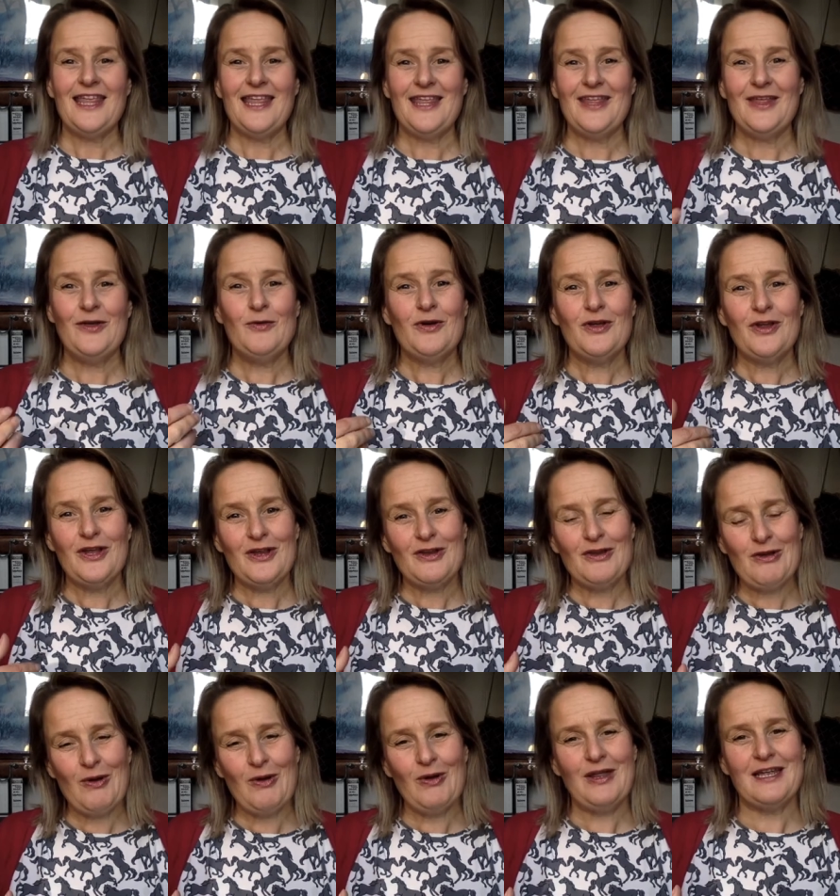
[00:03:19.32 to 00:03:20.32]
you can
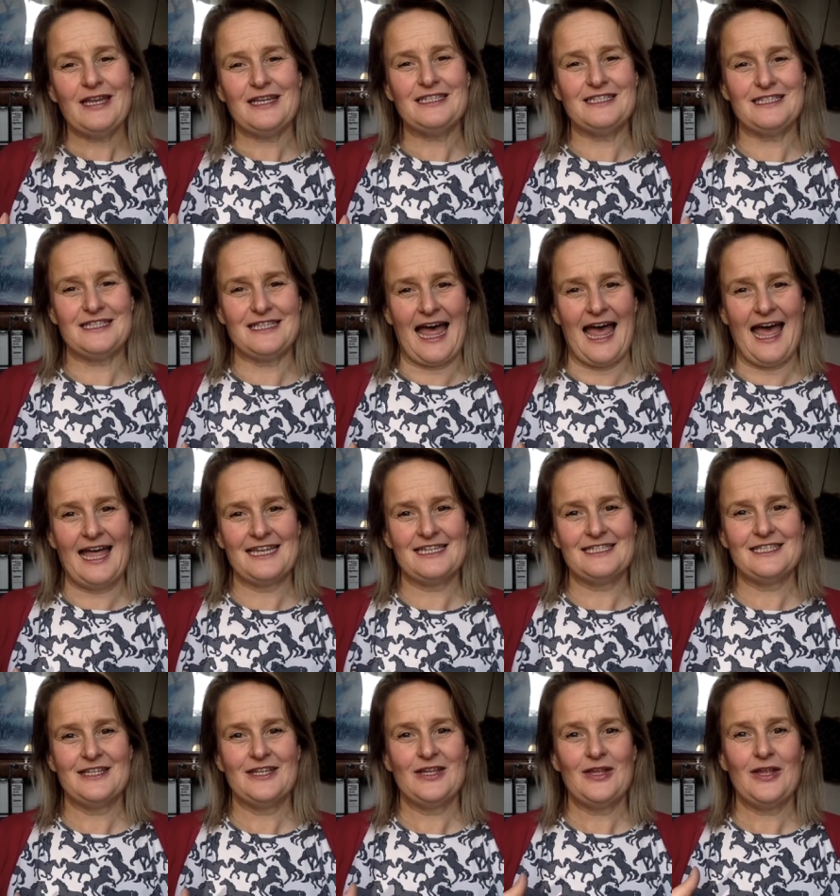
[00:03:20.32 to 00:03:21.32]
acknowledge
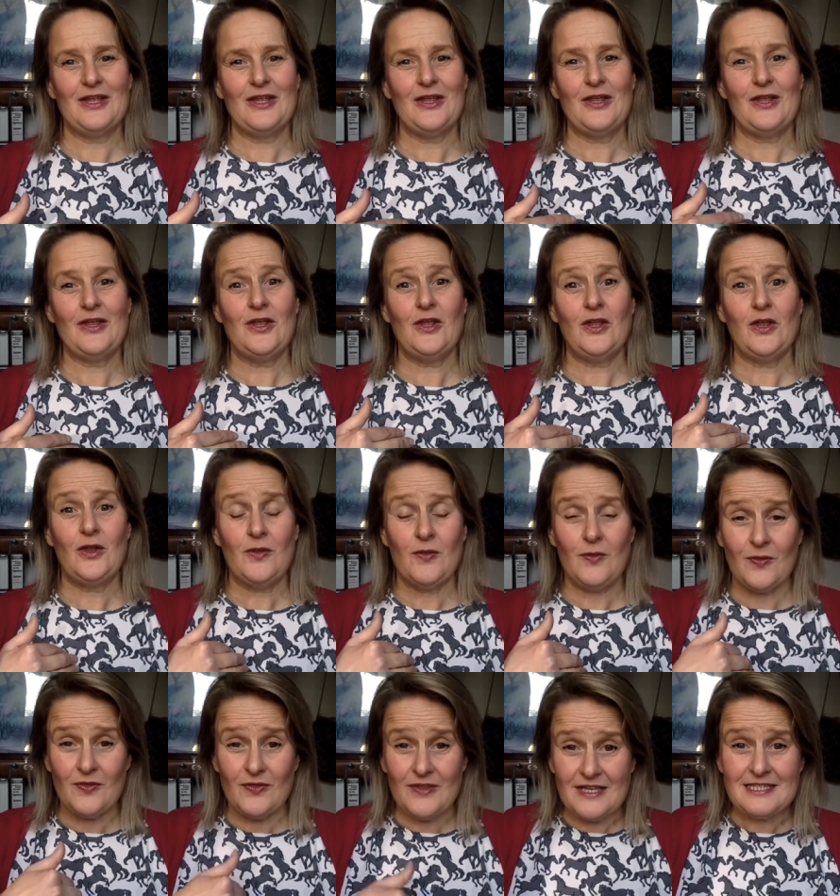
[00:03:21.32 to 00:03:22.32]
that
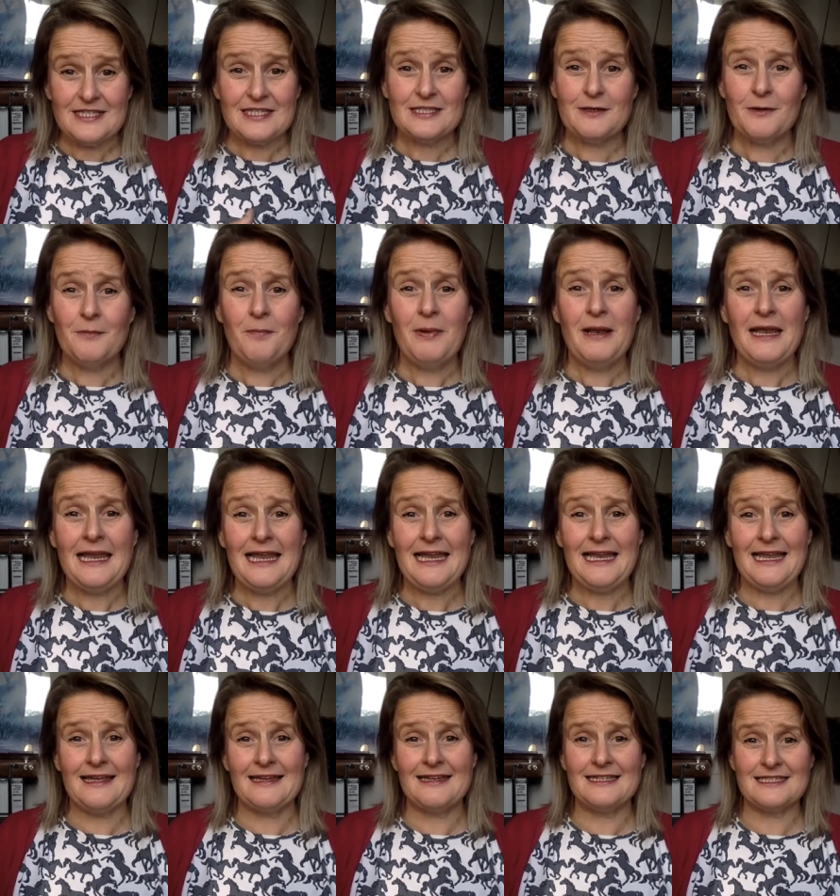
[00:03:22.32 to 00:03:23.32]
this is
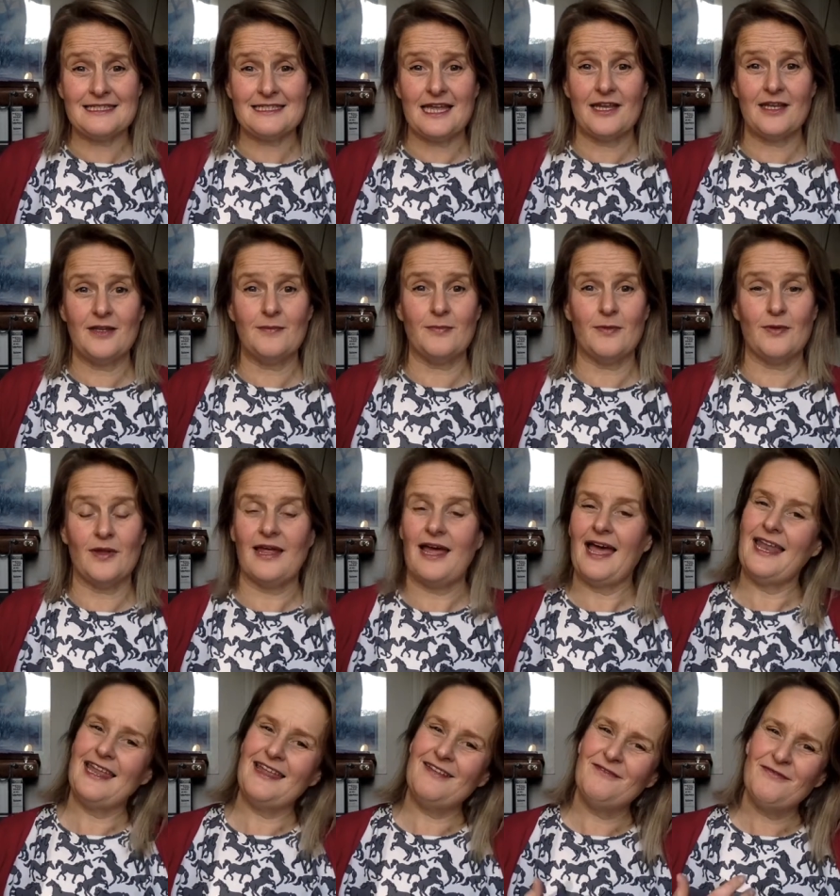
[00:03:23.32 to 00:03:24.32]
completely understandable.
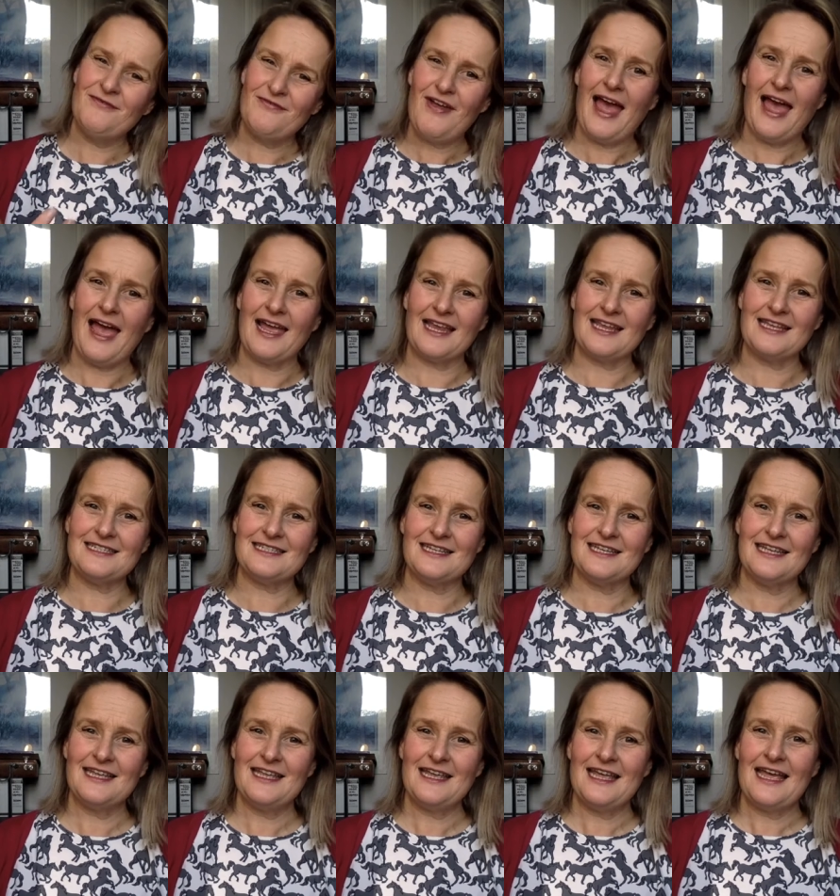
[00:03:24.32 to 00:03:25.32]
And in fact,
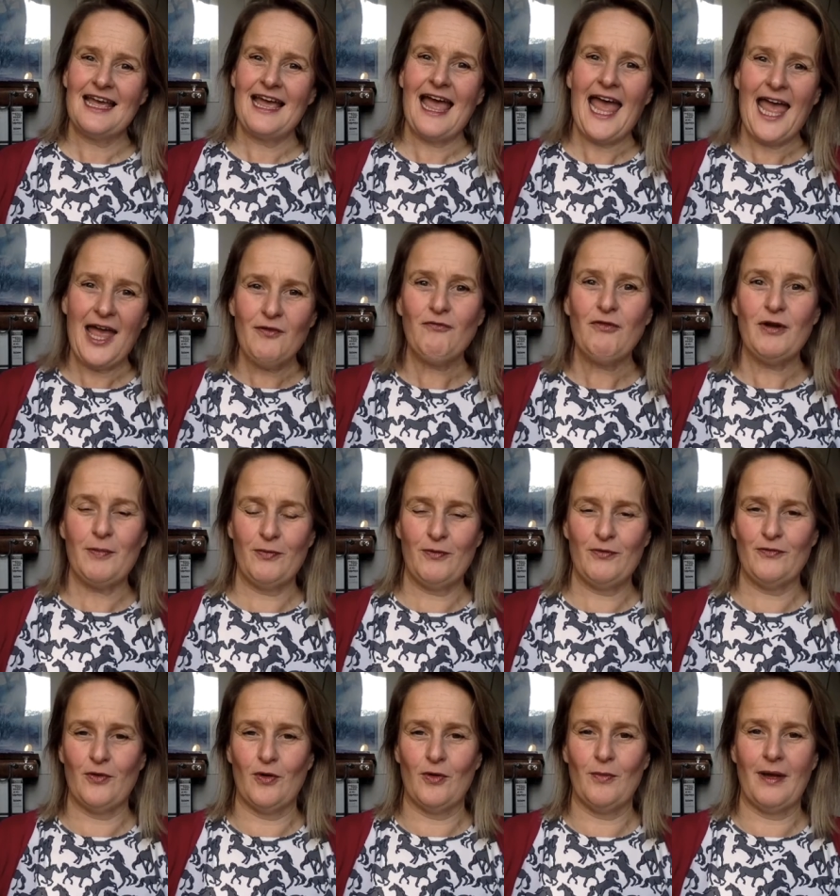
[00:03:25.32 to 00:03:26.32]
every
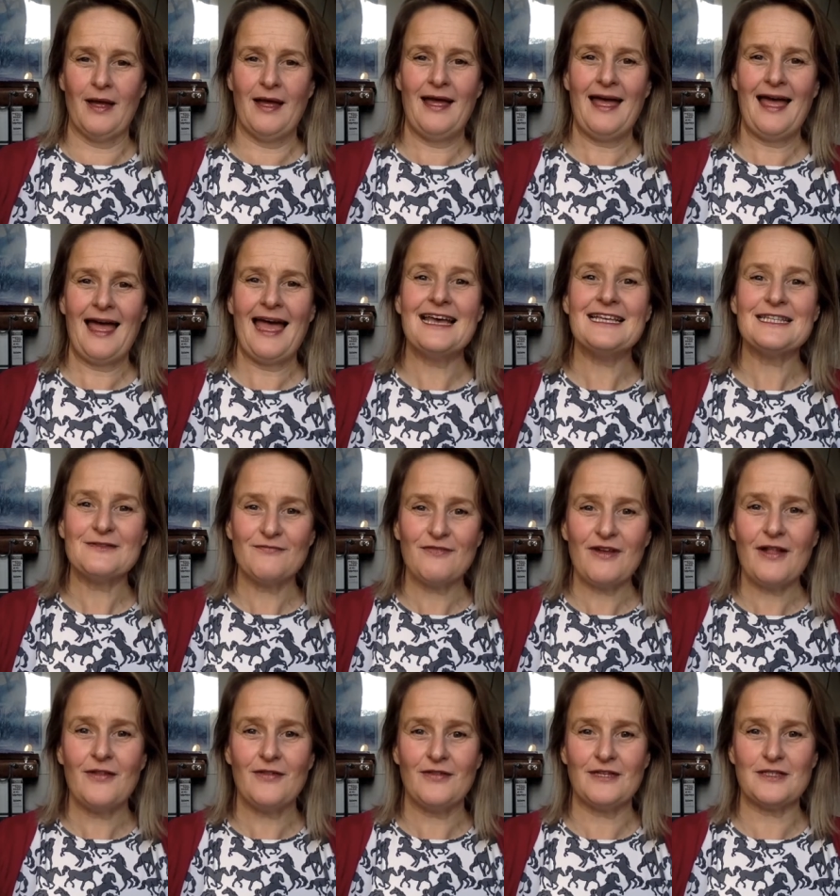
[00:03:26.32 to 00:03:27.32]
performer has
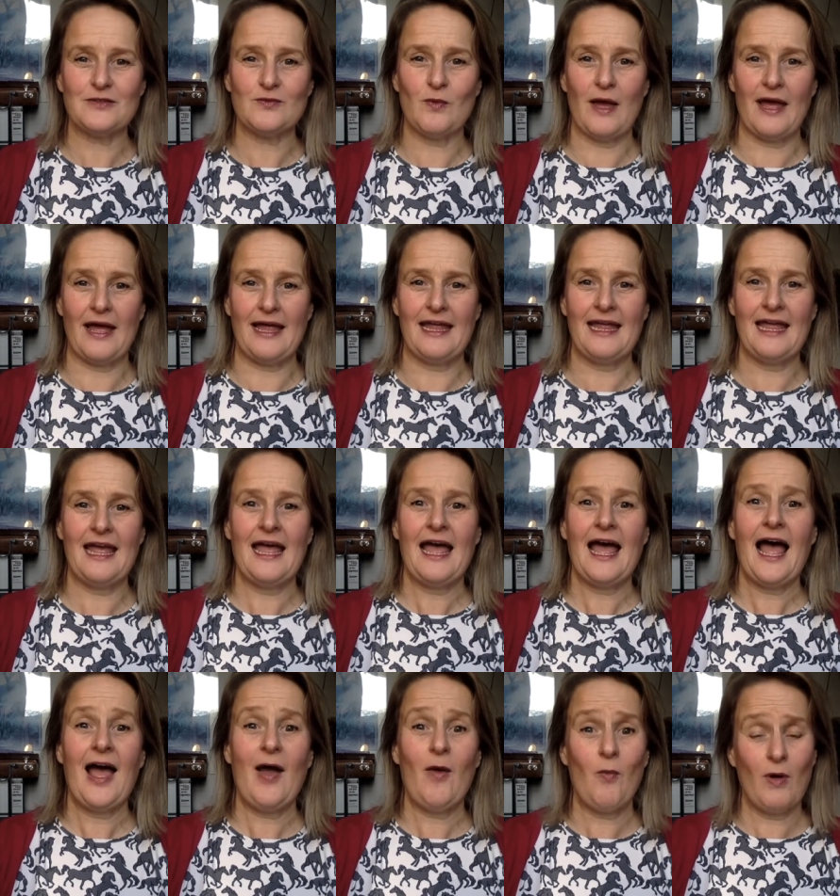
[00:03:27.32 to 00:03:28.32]
felt this way
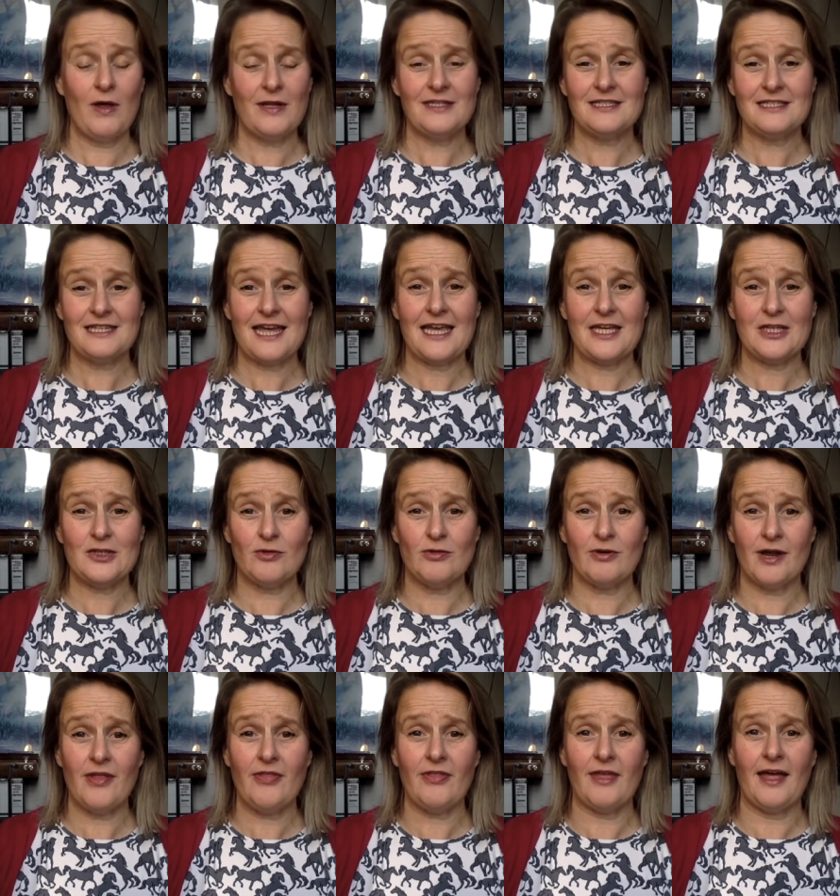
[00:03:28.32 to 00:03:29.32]
at one stage or
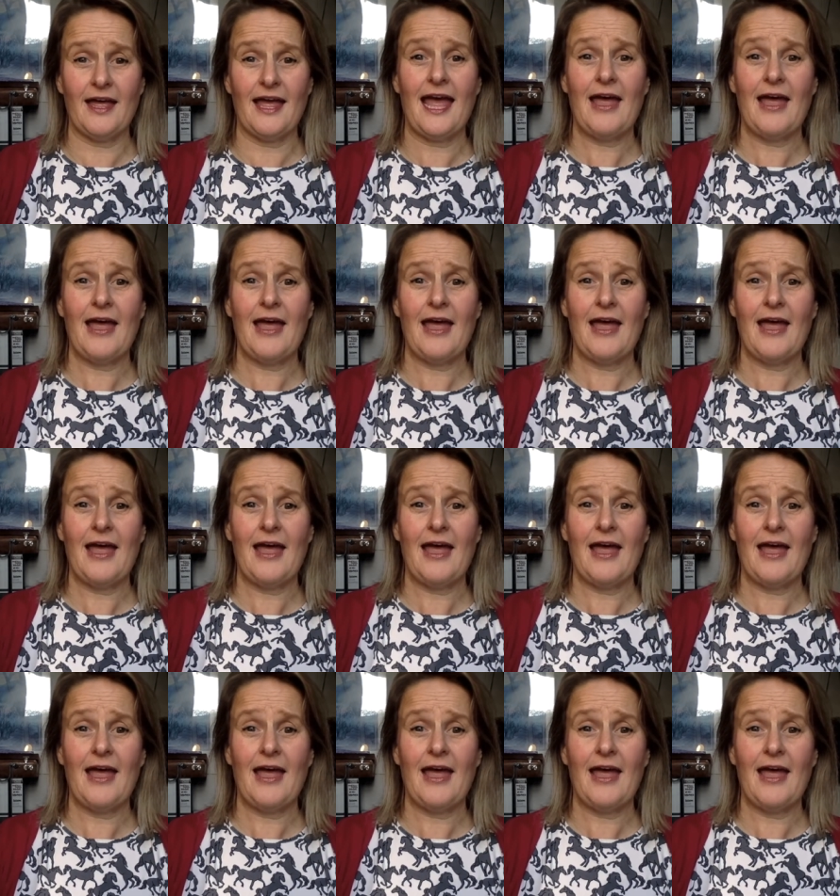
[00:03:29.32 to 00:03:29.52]
another.